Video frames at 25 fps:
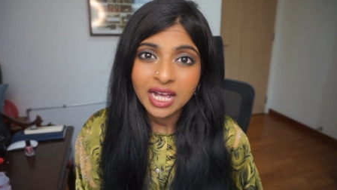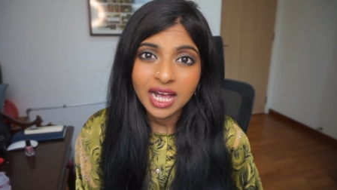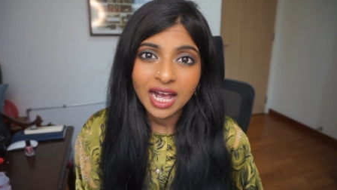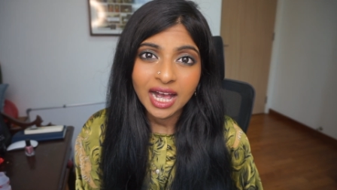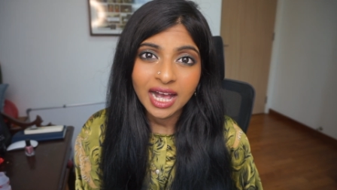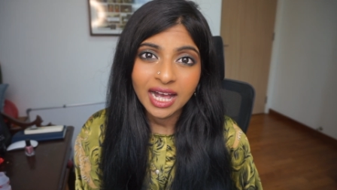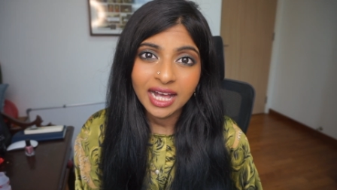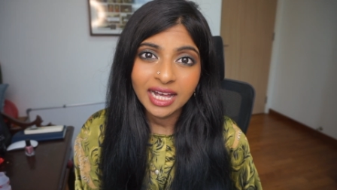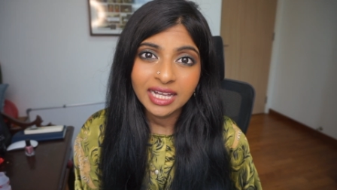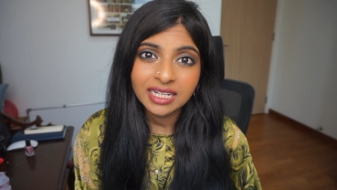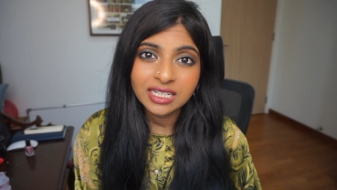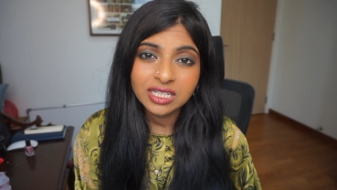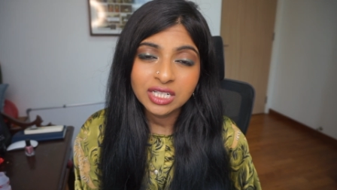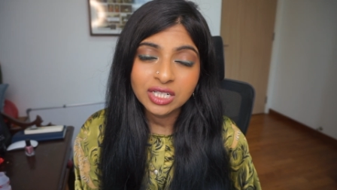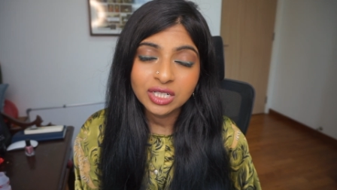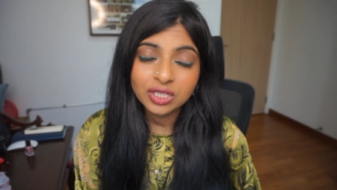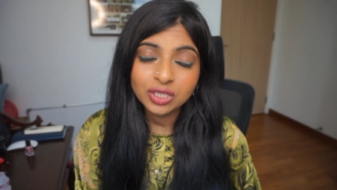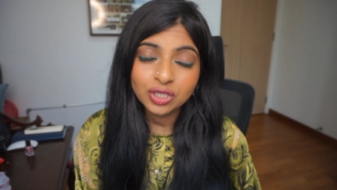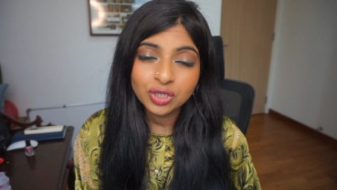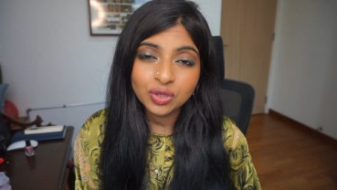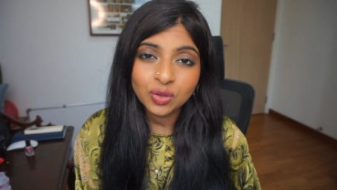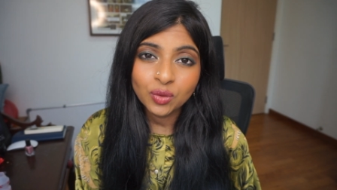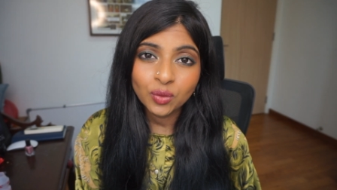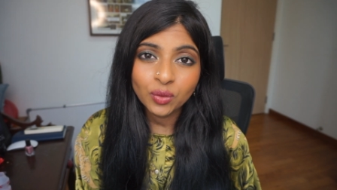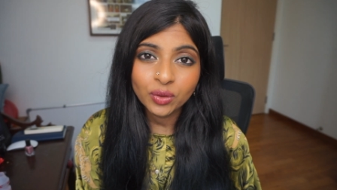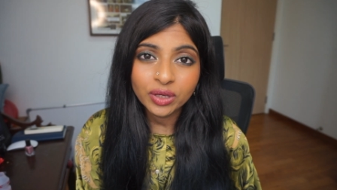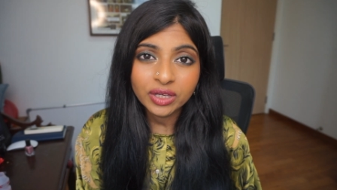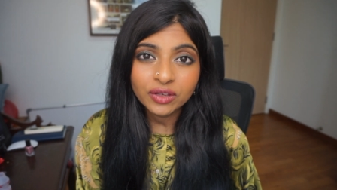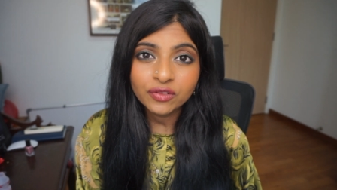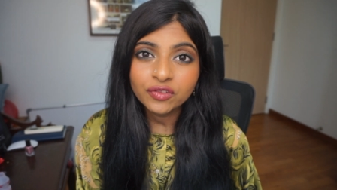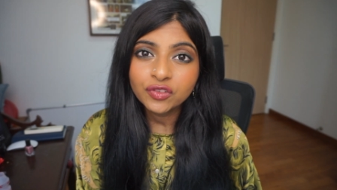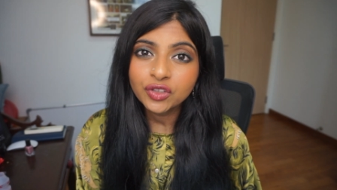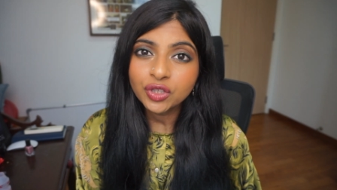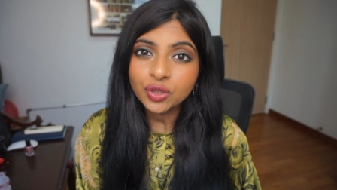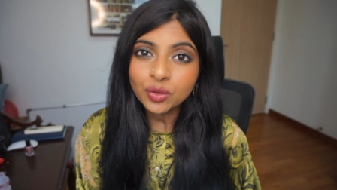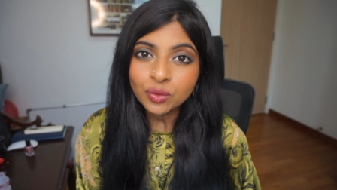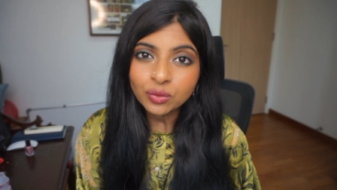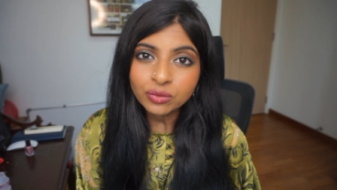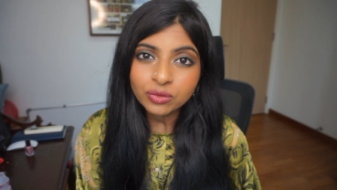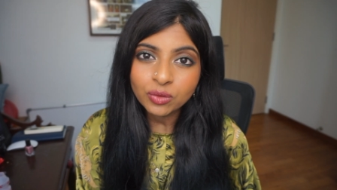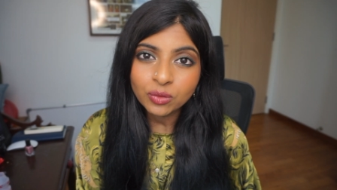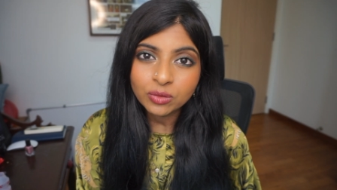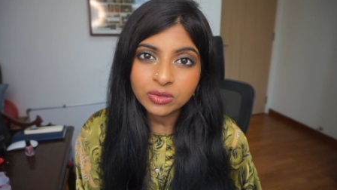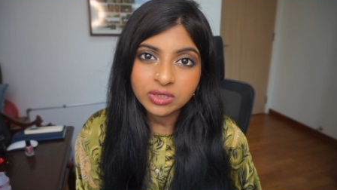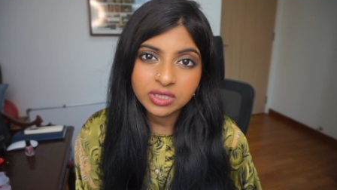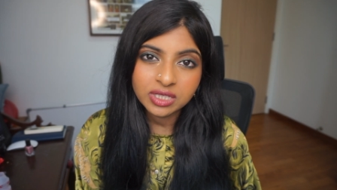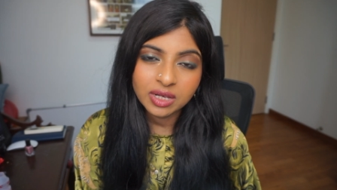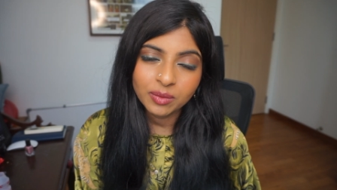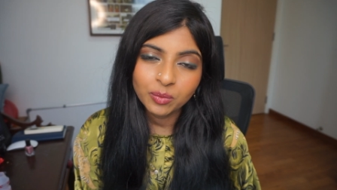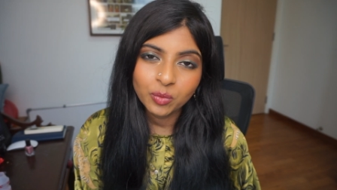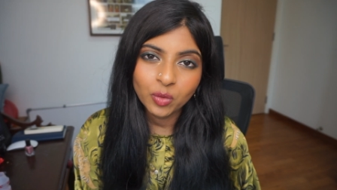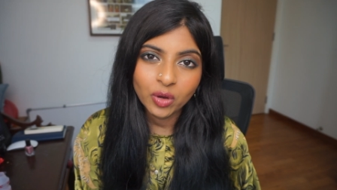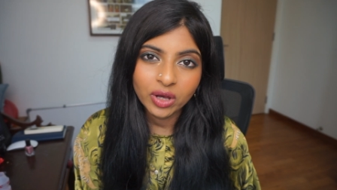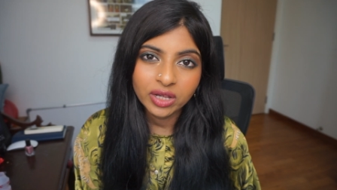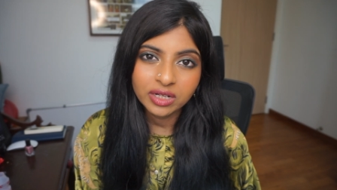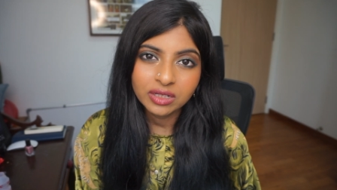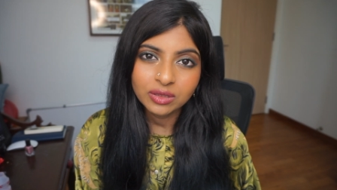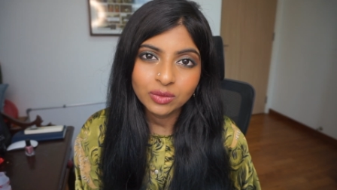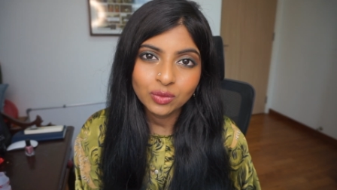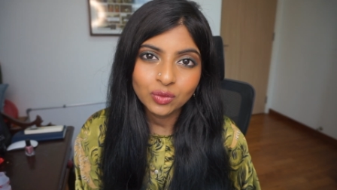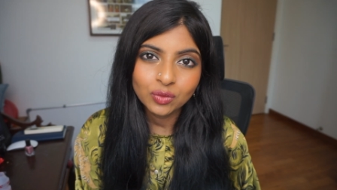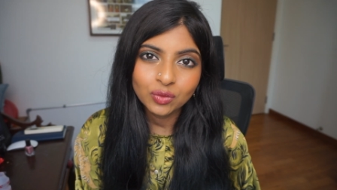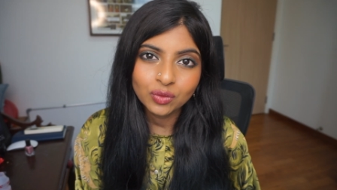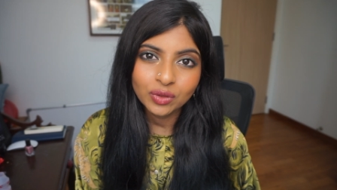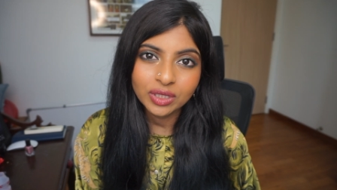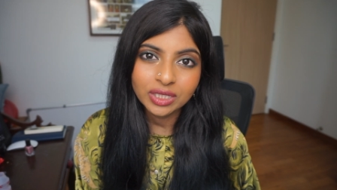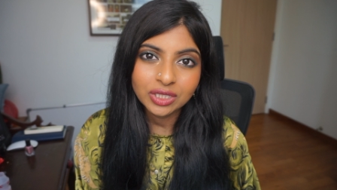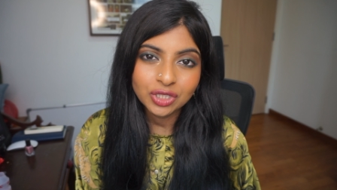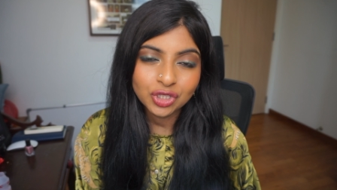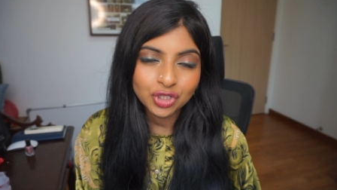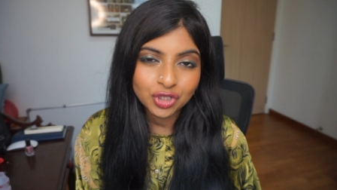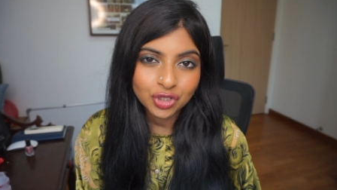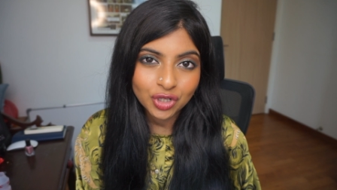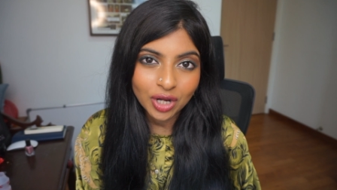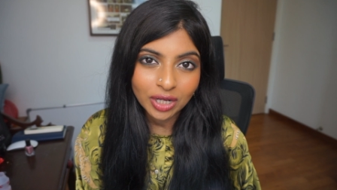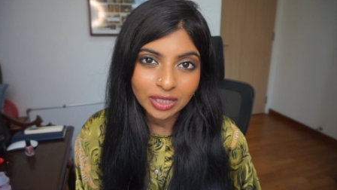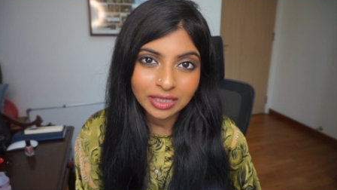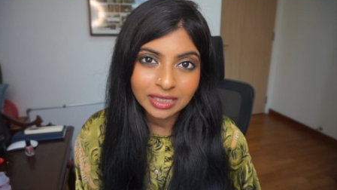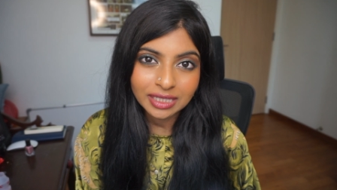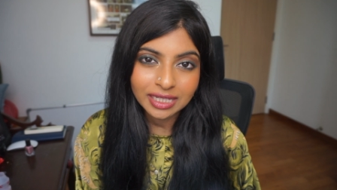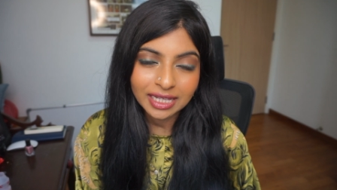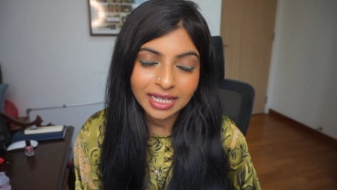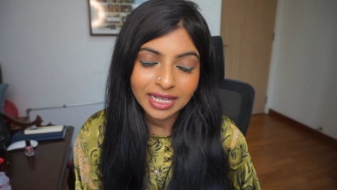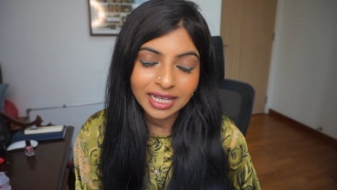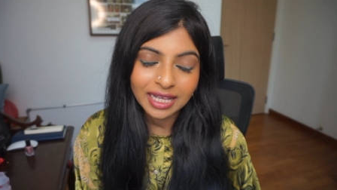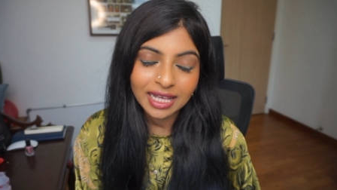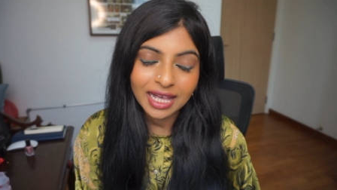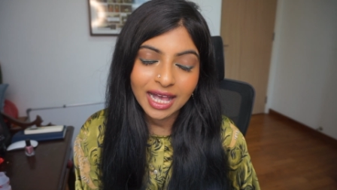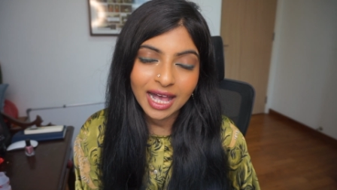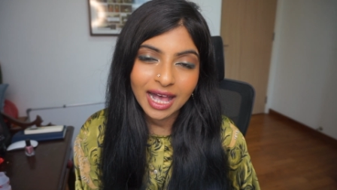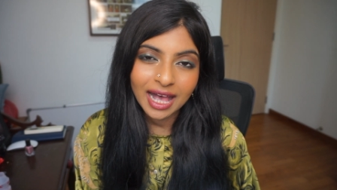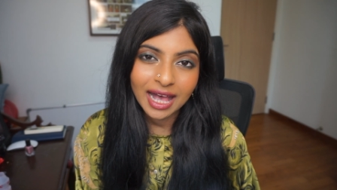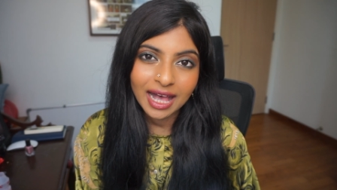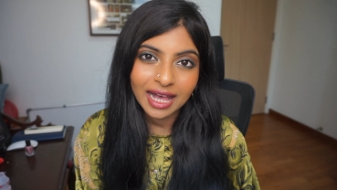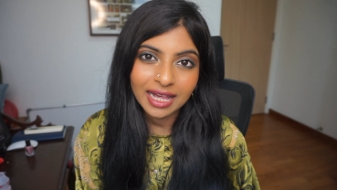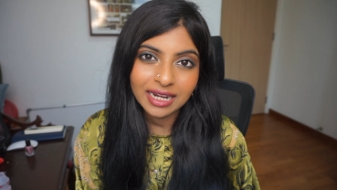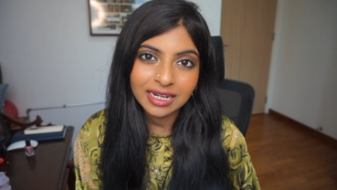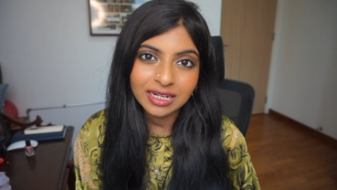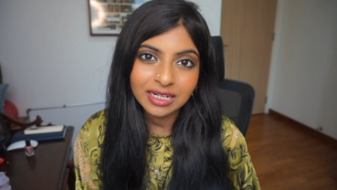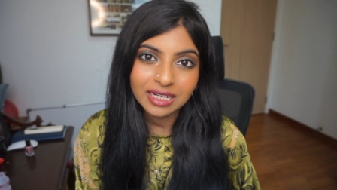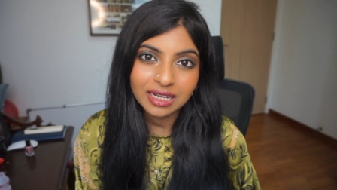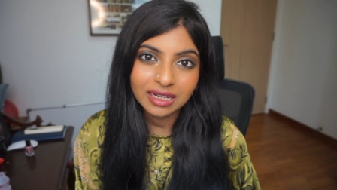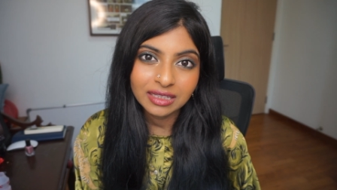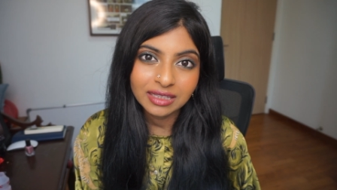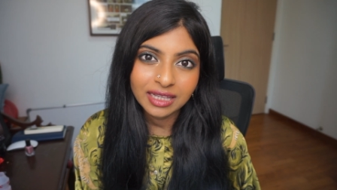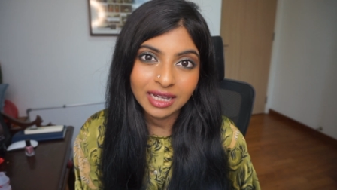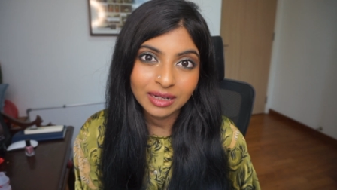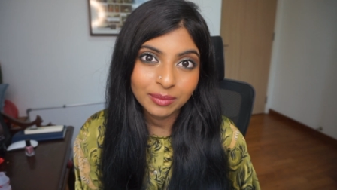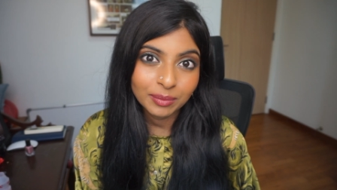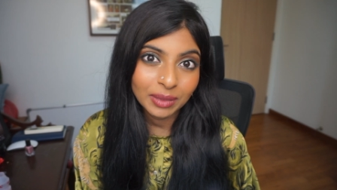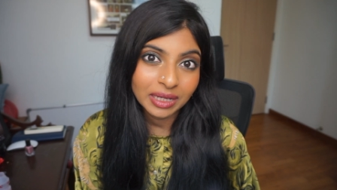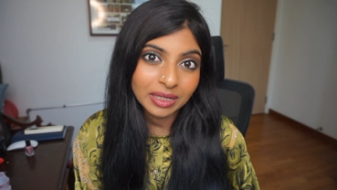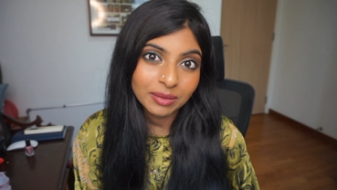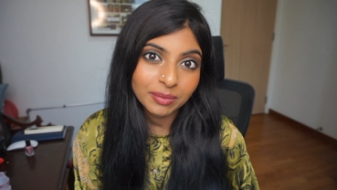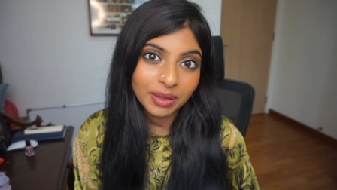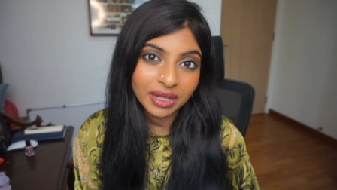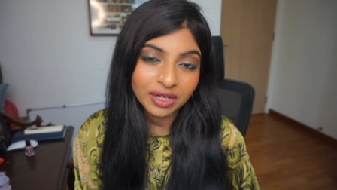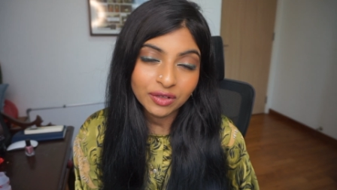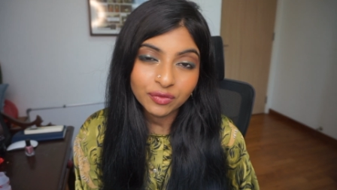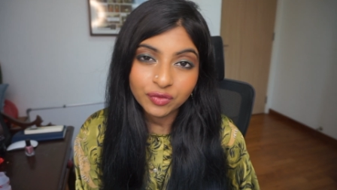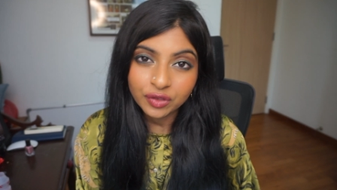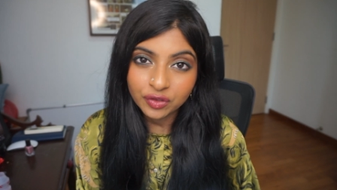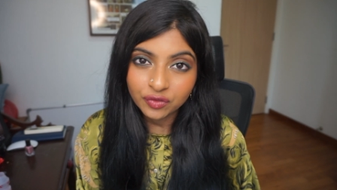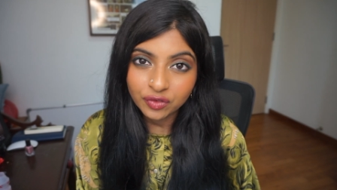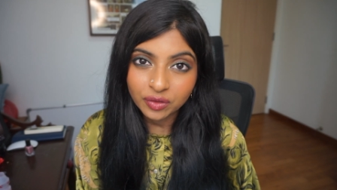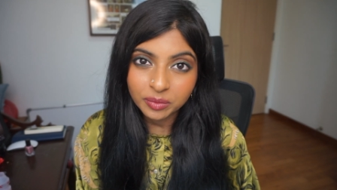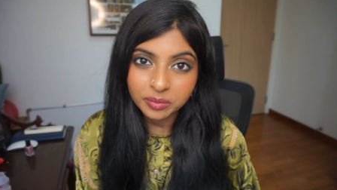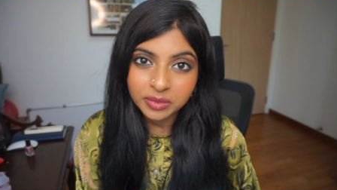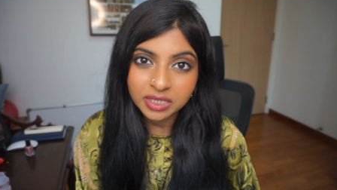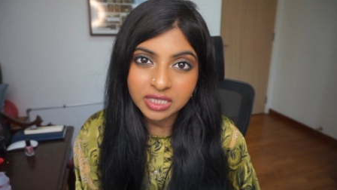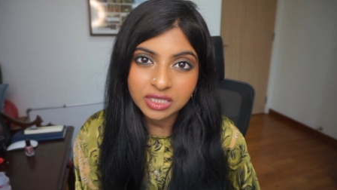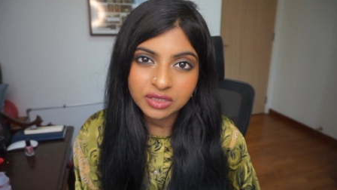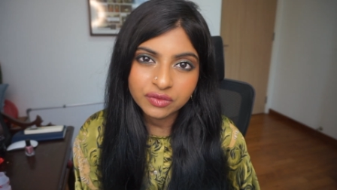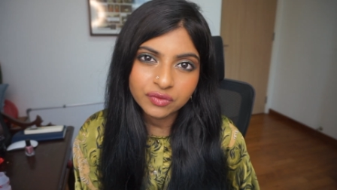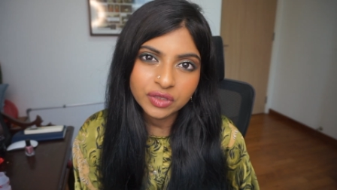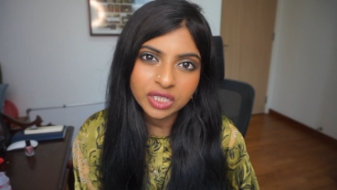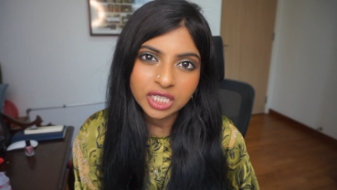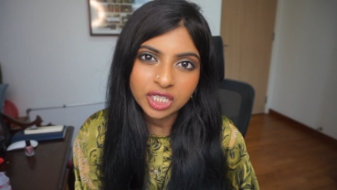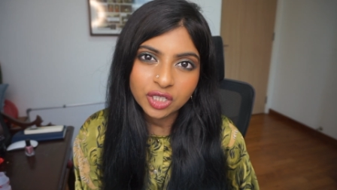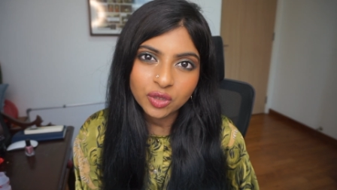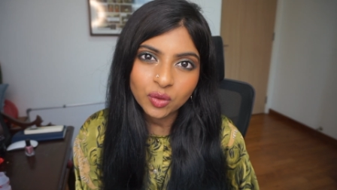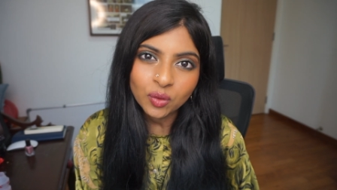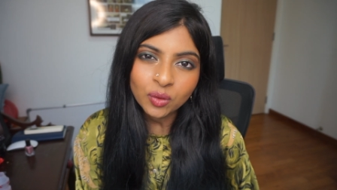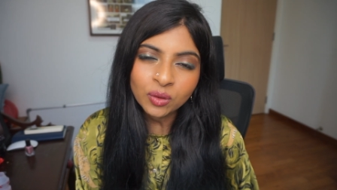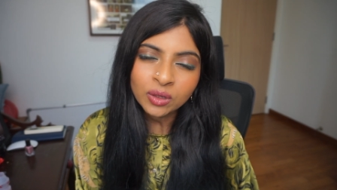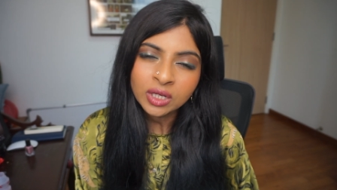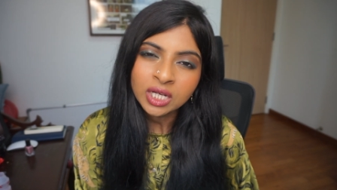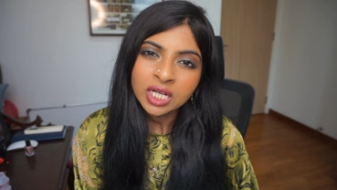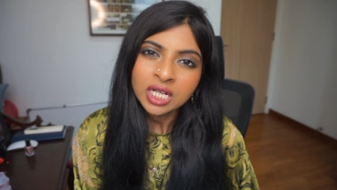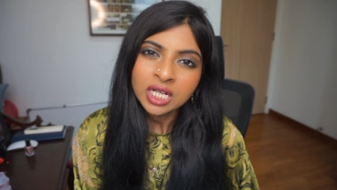And so if you know someone who is struggling and that might benefit from this video,